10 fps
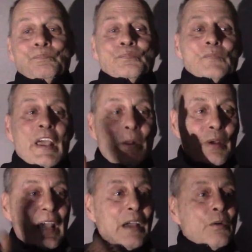Anyway,
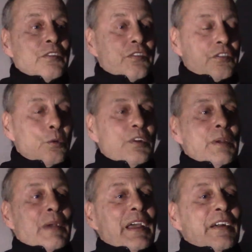I was shooting
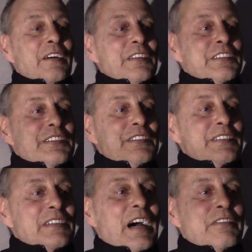my guns
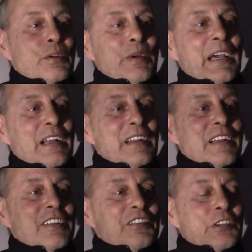after we had a little
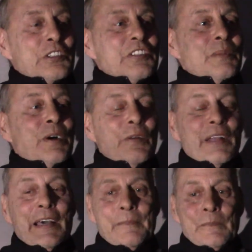discussion about
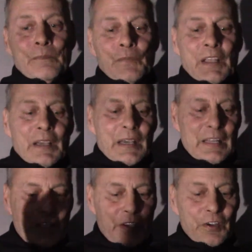that. And
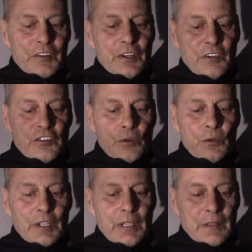he continued
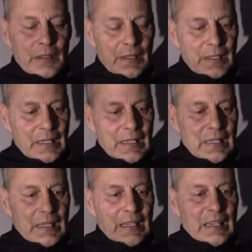shooting.
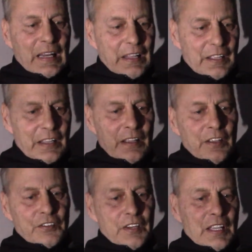And at the end of
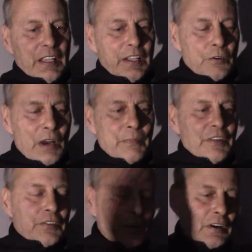his day, he grabbed his
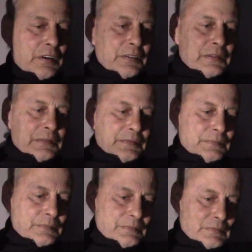gun,
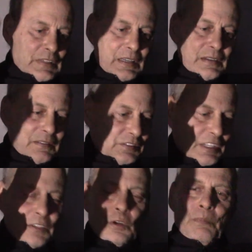
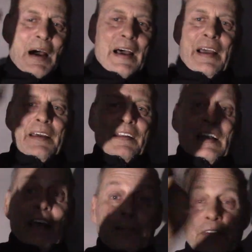said goodbye, and
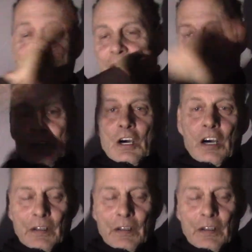left. Gone.